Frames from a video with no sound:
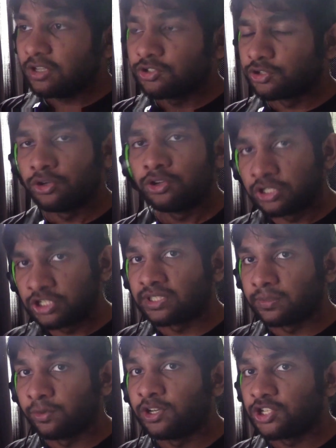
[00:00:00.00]
so you could just
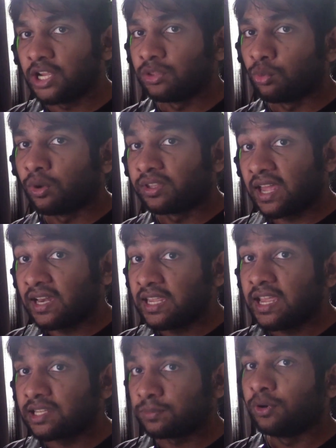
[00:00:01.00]
appreciate the work that
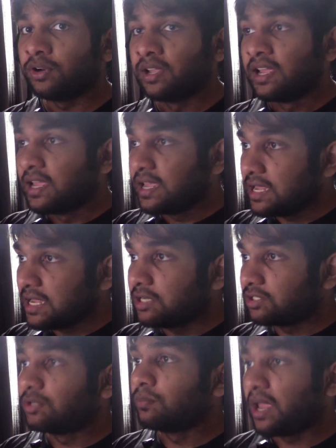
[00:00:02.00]
he has put
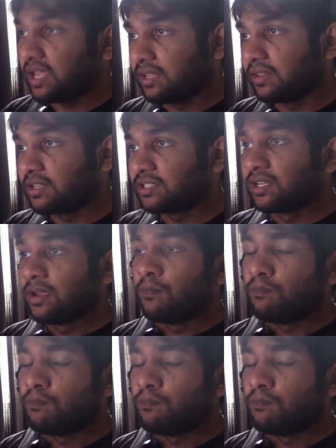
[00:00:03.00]
into making this.